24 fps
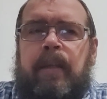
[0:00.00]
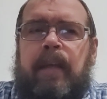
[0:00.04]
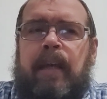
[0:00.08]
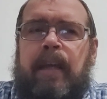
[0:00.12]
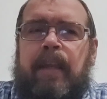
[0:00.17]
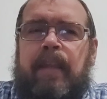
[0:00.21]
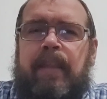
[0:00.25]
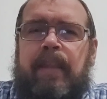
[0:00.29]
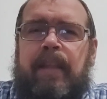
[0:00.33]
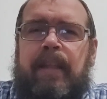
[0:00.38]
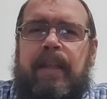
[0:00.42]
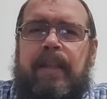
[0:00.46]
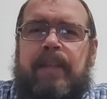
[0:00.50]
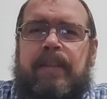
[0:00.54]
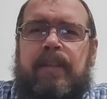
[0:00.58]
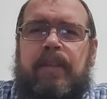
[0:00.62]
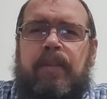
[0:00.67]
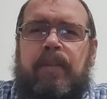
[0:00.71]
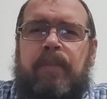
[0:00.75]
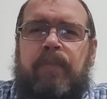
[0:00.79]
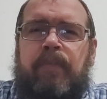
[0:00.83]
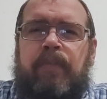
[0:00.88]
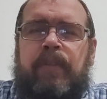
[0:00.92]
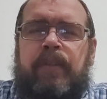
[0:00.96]
I think it's
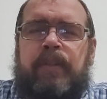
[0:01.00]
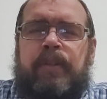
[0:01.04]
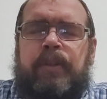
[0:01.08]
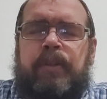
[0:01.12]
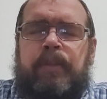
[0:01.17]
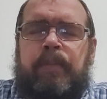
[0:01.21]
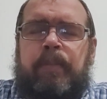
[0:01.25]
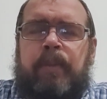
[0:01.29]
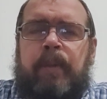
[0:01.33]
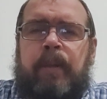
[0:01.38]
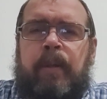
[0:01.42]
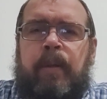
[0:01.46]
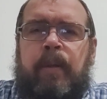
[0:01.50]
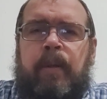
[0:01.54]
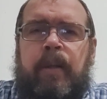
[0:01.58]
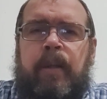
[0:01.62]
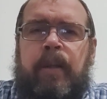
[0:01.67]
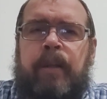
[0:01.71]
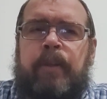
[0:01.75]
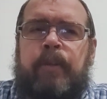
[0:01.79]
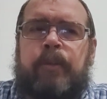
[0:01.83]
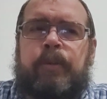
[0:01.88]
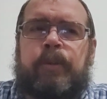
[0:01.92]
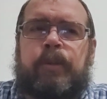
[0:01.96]
going to fit you better.
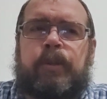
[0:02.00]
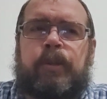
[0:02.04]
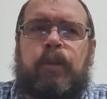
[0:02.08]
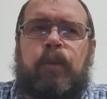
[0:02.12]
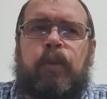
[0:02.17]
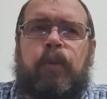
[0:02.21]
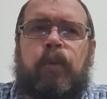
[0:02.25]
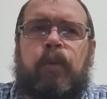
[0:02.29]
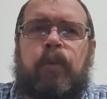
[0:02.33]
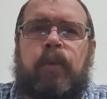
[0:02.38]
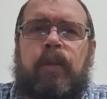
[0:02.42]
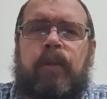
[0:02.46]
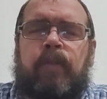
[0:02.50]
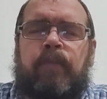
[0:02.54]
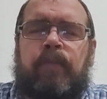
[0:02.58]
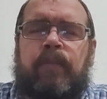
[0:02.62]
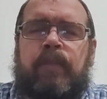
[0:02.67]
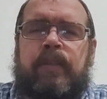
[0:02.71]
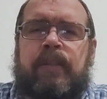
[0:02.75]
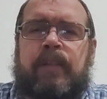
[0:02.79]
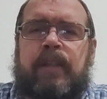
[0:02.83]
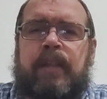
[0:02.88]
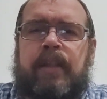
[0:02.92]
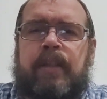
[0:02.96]
And you shoulder and it
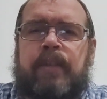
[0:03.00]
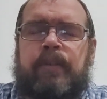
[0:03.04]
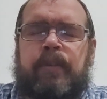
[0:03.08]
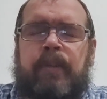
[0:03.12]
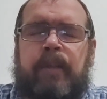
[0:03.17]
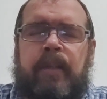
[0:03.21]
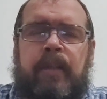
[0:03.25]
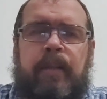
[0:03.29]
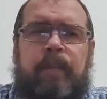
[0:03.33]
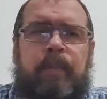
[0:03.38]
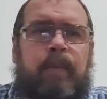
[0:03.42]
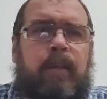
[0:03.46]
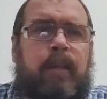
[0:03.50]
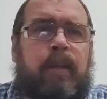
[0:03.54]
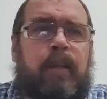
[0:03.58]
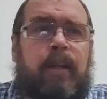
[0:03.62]
fits like a dream.